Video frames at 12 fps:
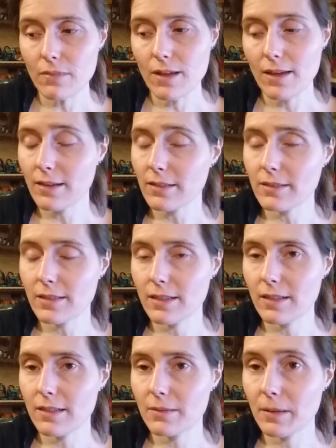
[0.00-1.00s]
and
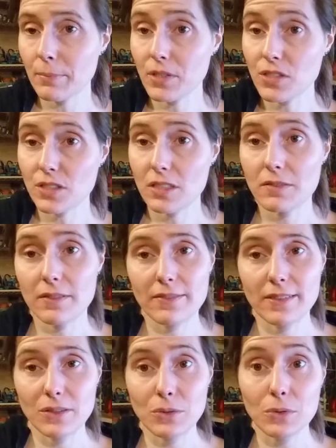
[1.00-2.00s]
appreciative
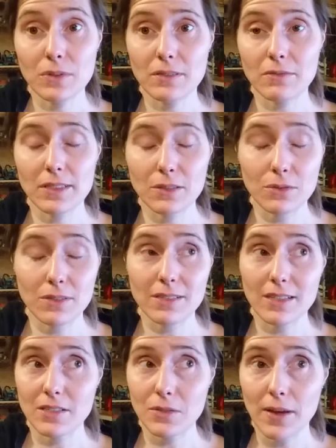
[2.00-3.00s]
of the tools and
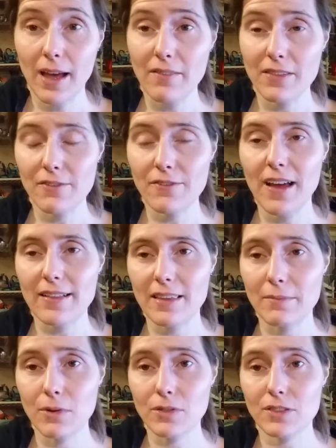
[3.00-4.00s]
resources I do have, and the fact
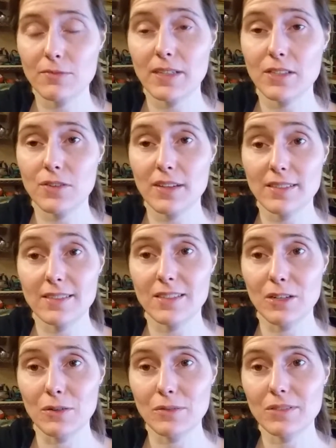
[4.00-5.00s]
that most of my stress is
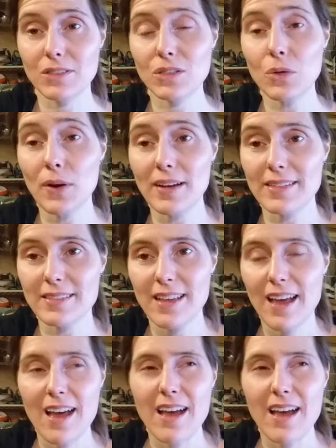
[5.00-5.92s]
choice.